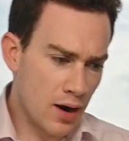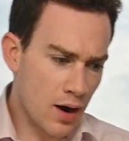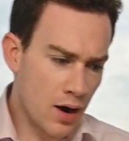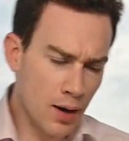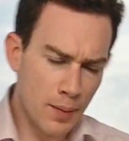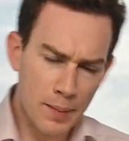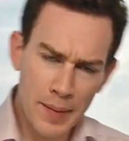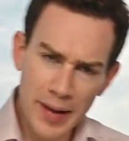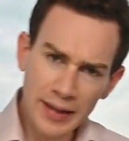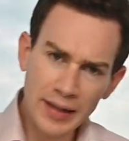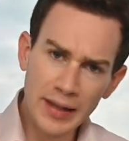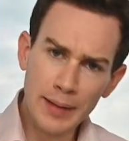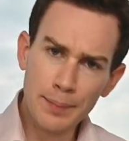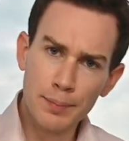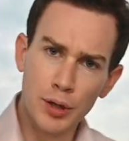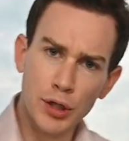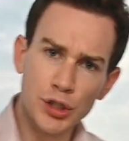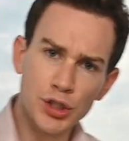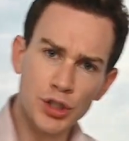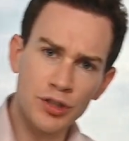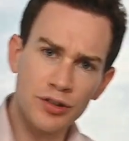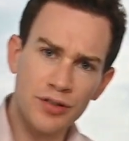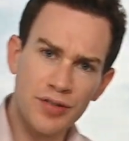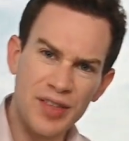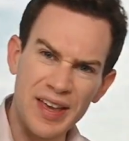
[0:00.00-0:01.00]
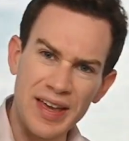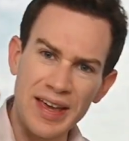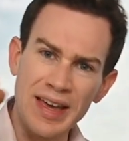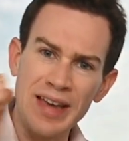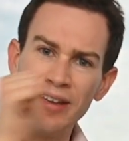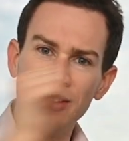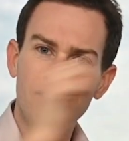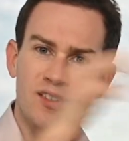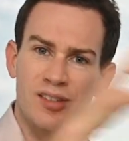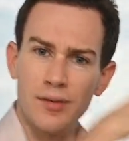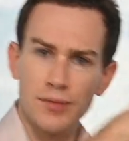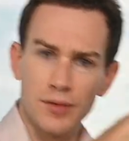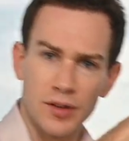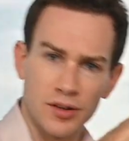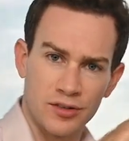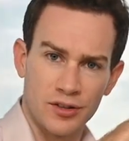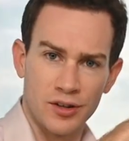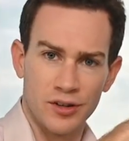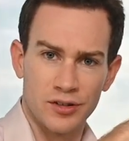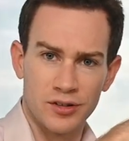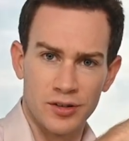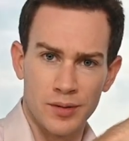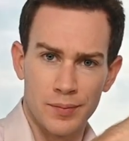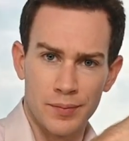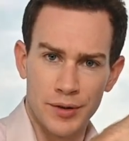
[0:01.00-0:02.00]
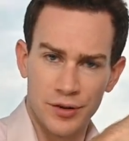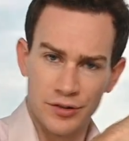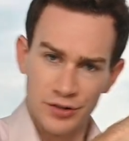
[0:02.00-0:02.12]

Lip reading: are mainly pushing to the east of the system.